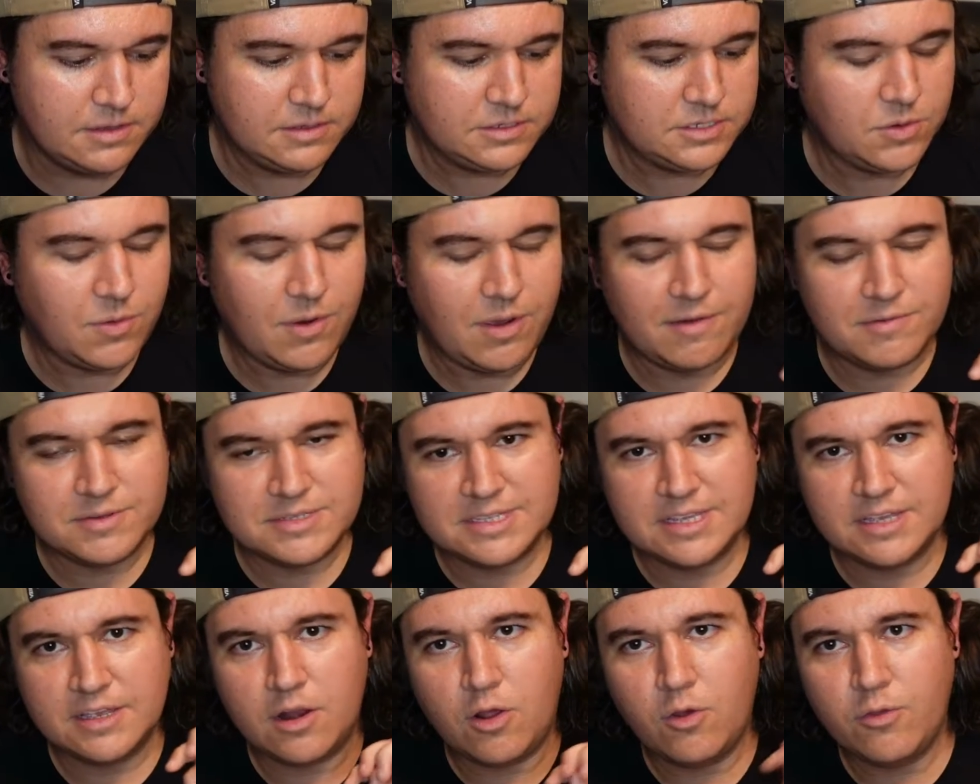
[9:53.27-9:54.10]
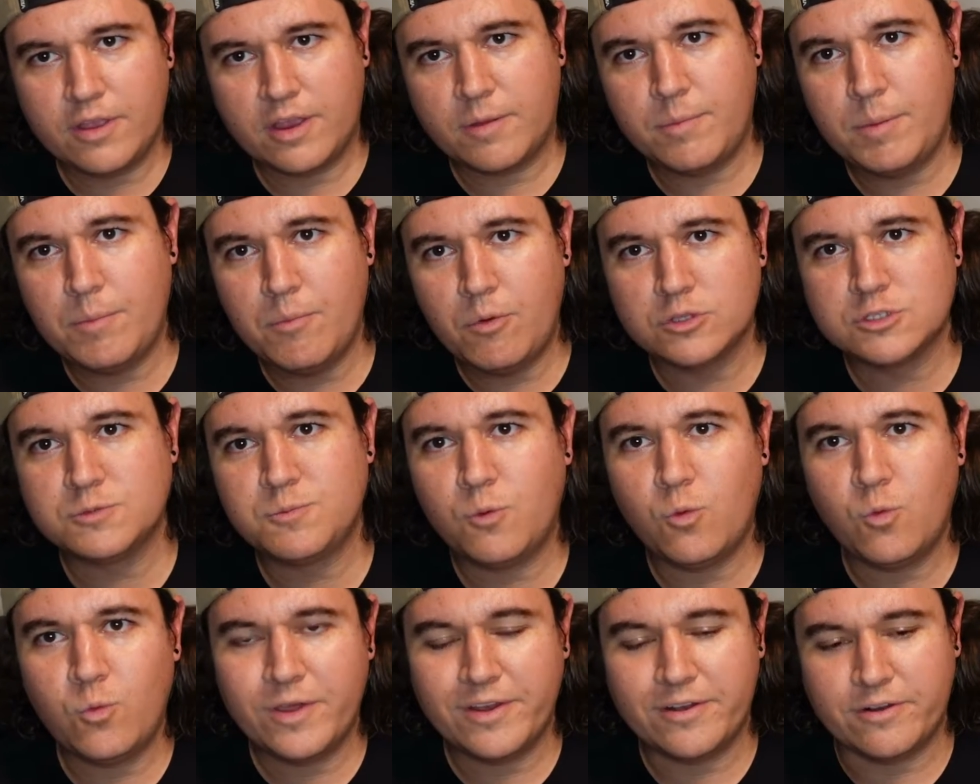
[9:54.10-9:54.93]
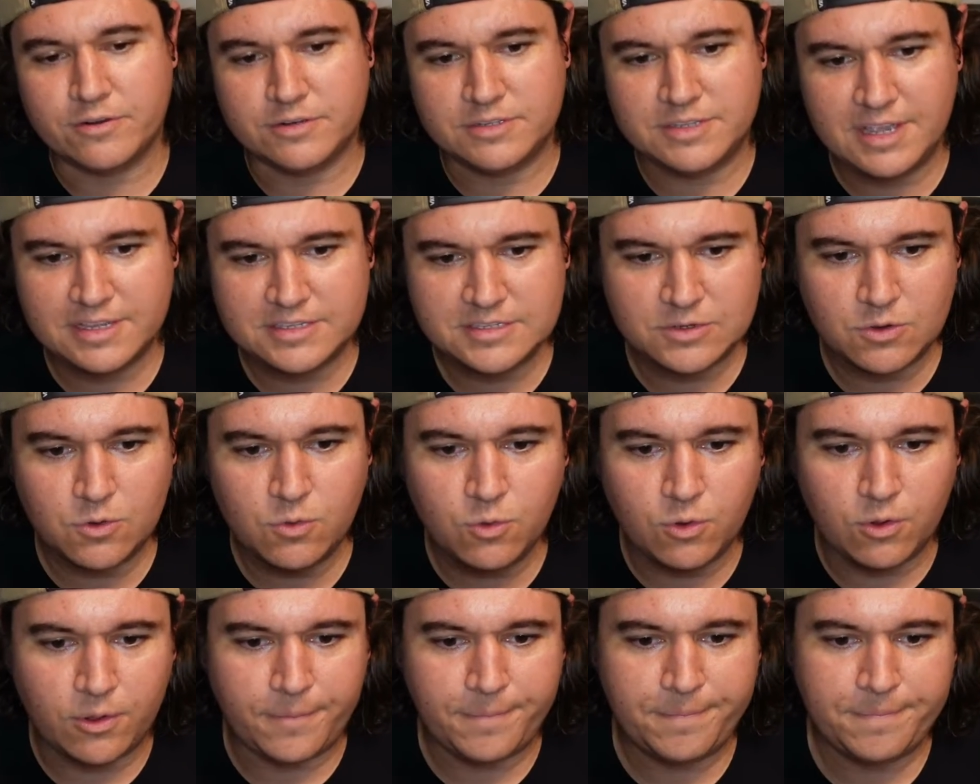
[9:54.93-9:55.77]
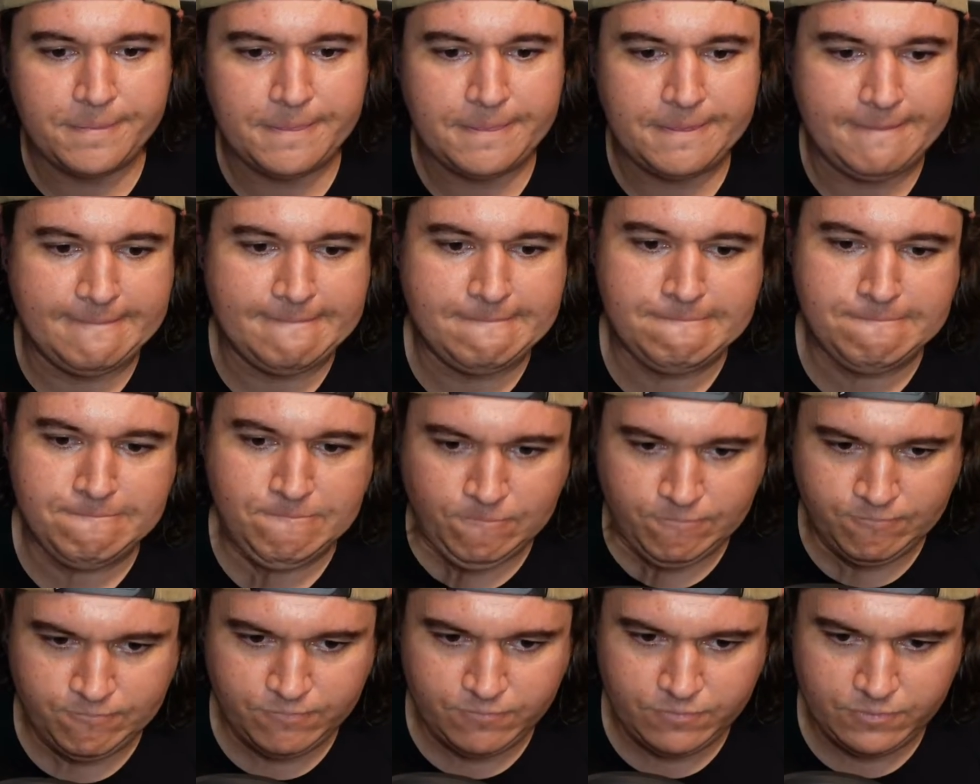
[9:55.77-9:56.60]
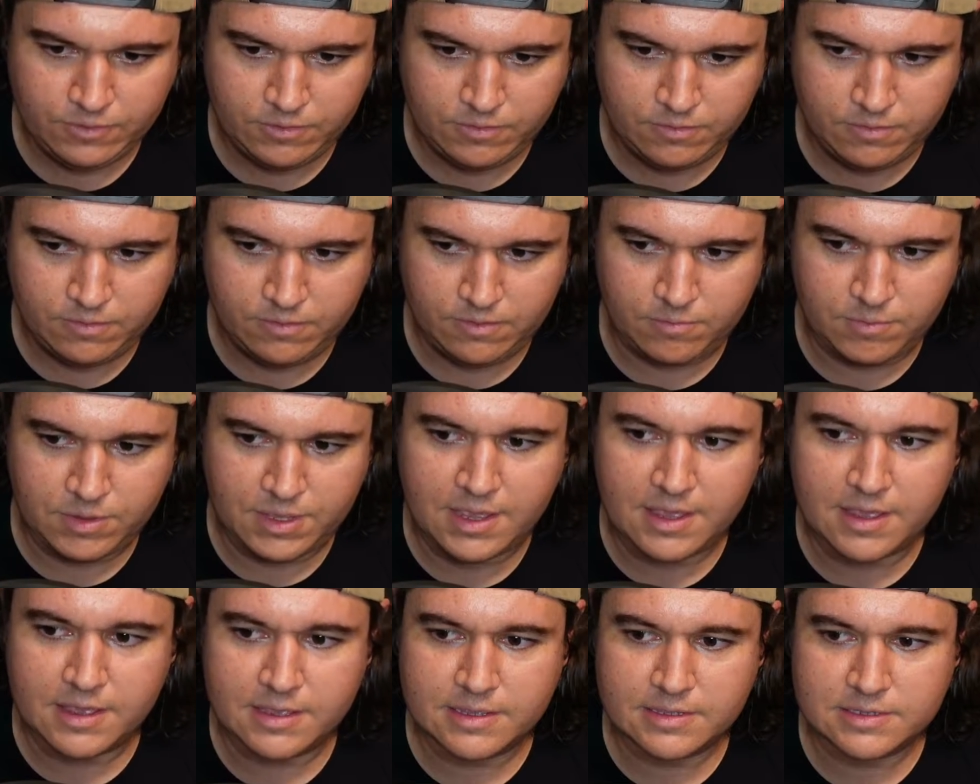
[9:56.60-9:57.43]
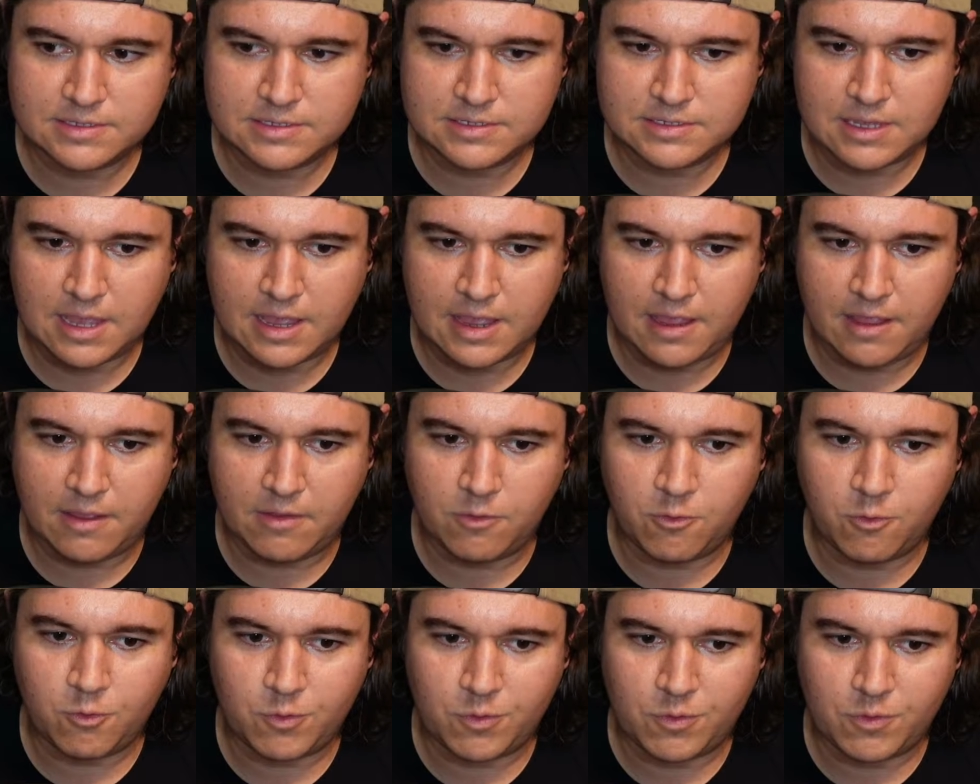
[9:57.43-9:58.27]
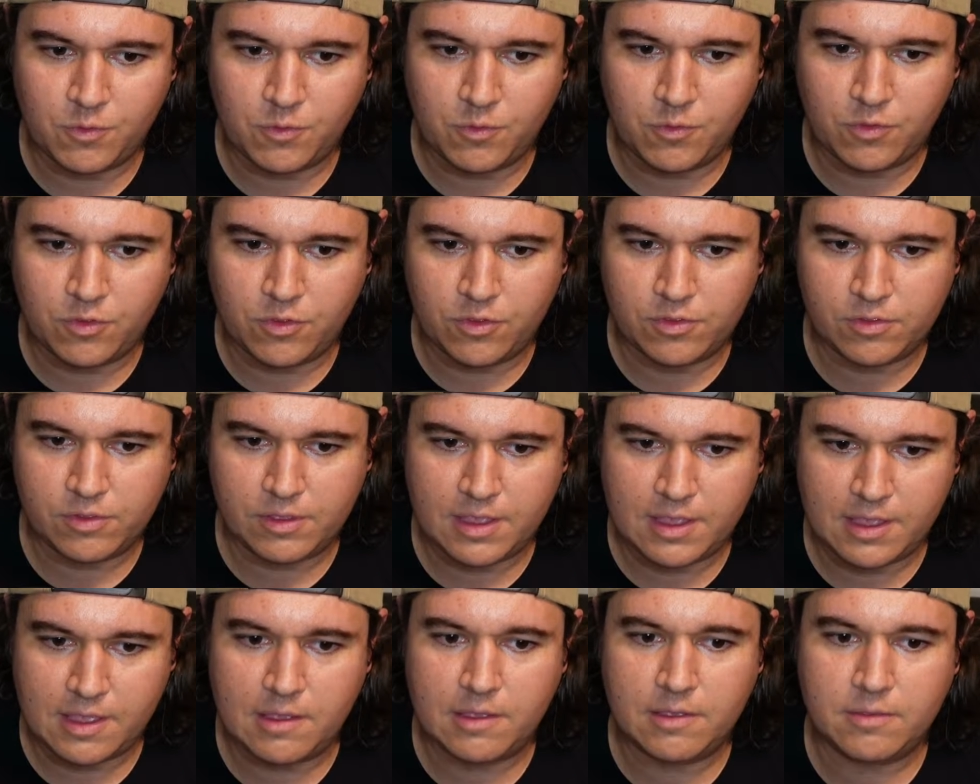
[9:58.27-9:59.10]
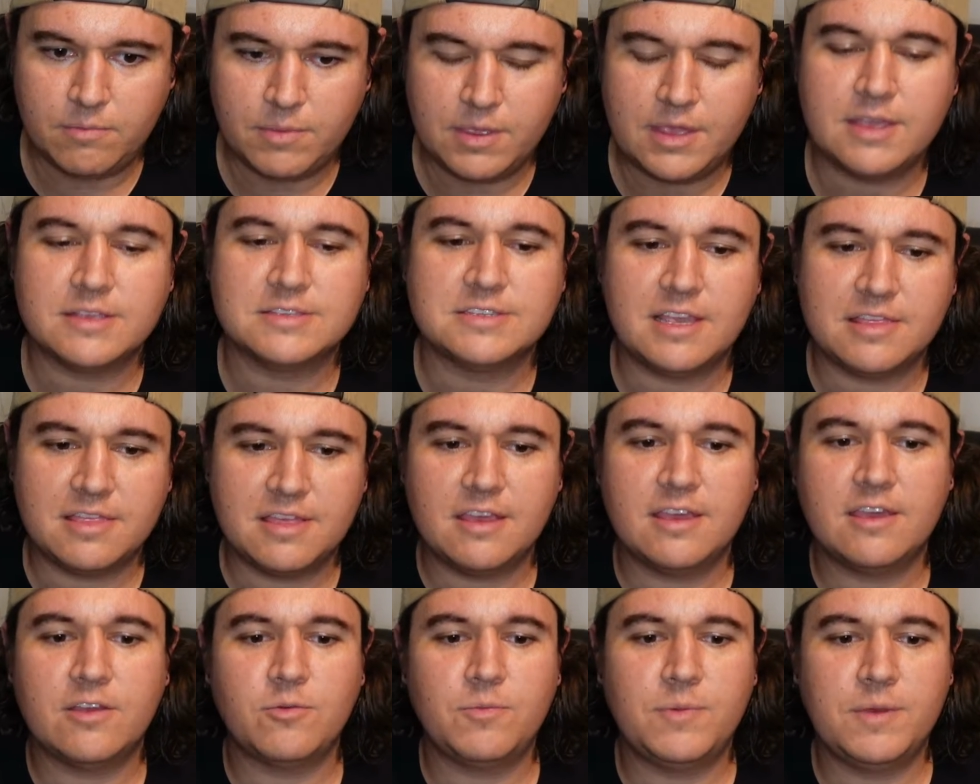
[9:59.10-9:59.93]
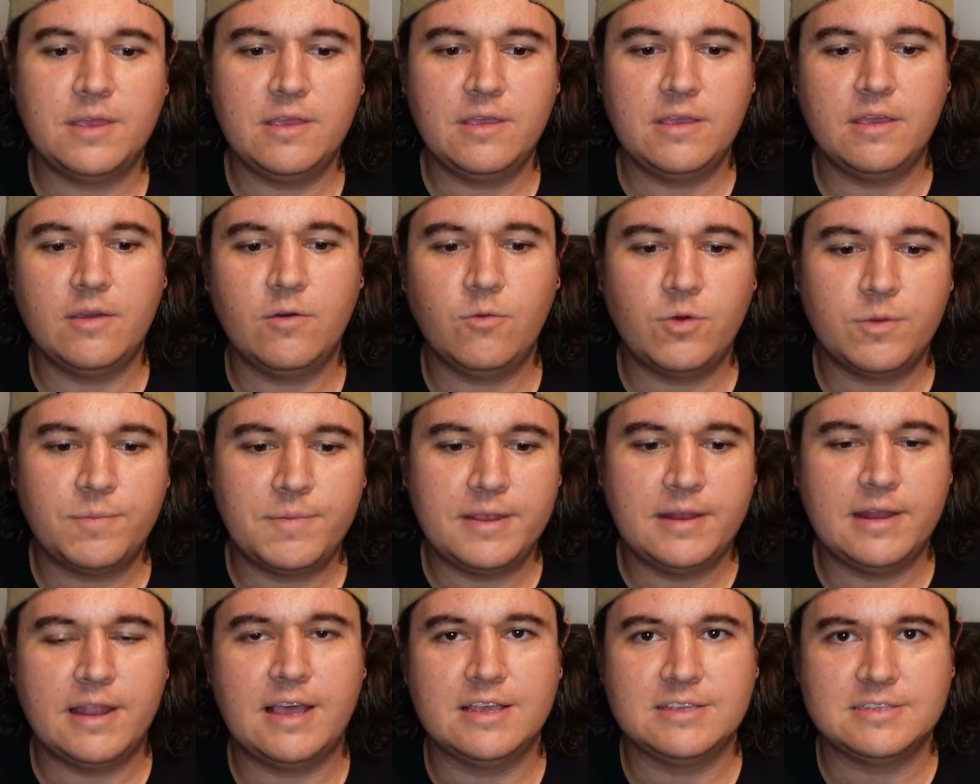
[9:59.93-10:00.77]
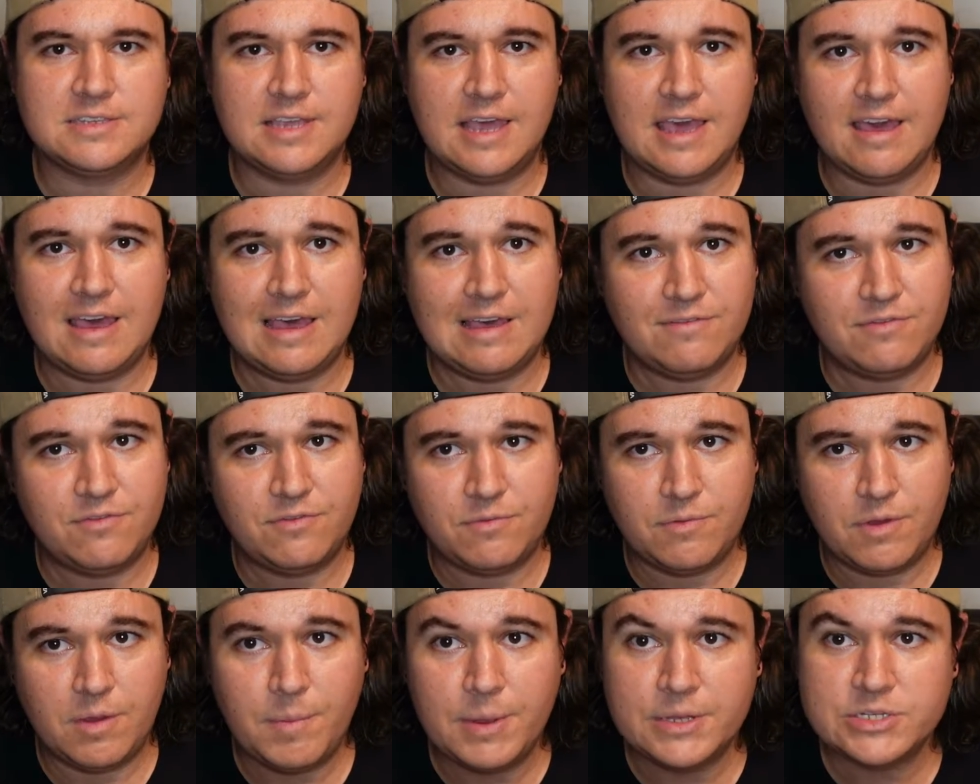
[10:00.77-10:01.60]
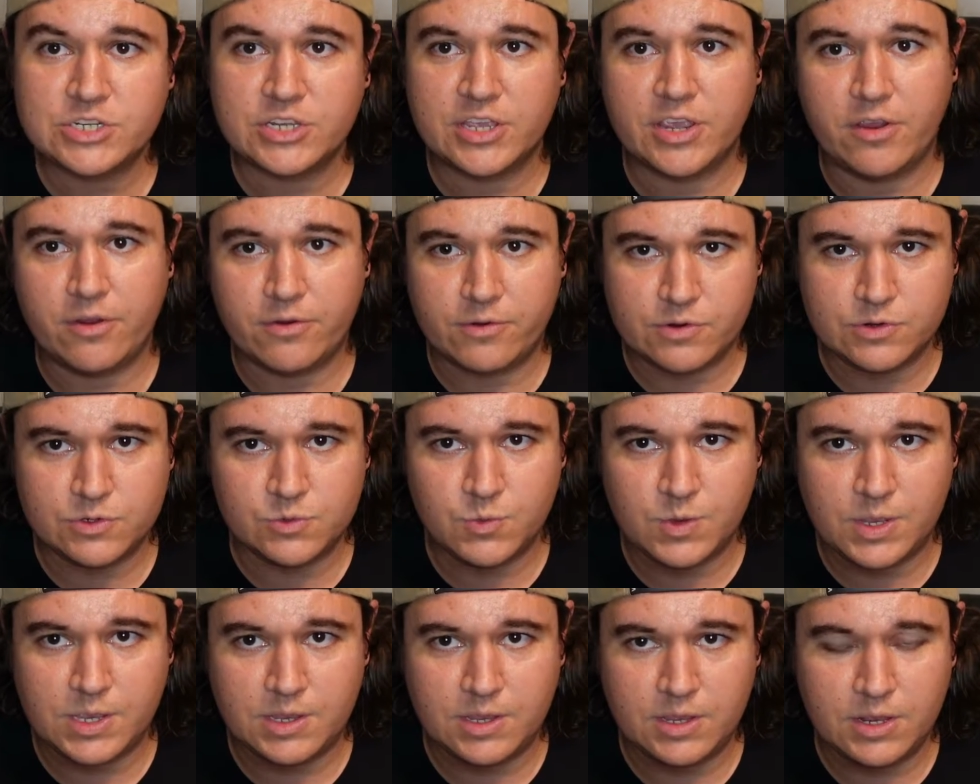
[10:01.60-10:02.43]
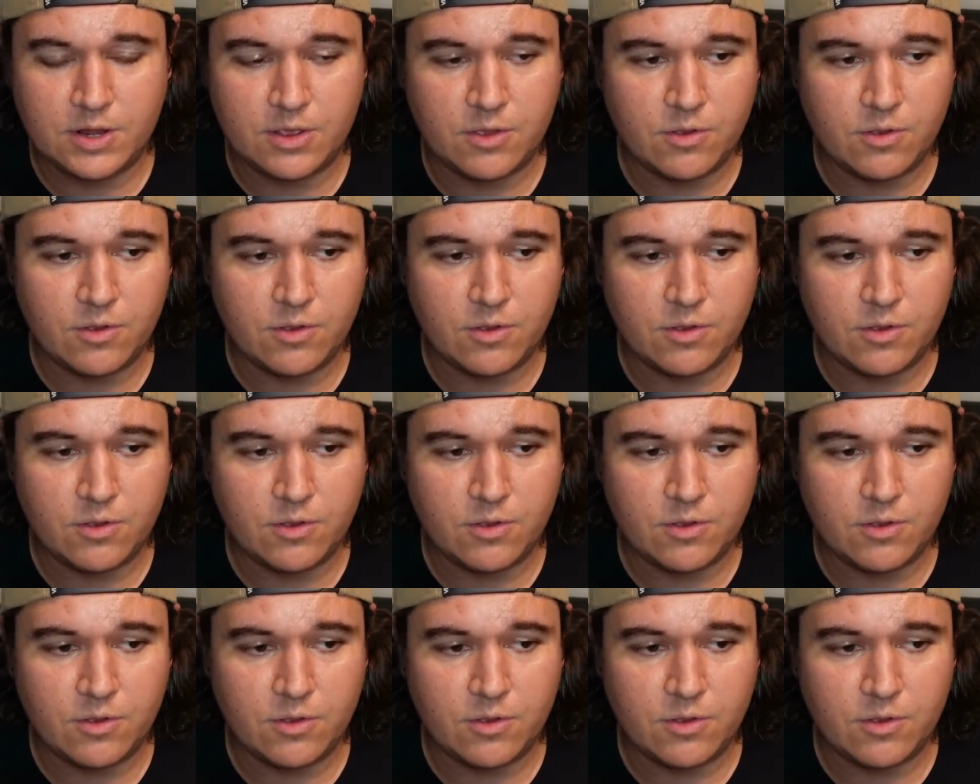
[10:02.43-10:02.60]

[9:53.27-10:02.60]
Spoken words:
So I was thinking, there could be multiple winners. That's cool. because because I think it would be nice to have a bunch of characters win. You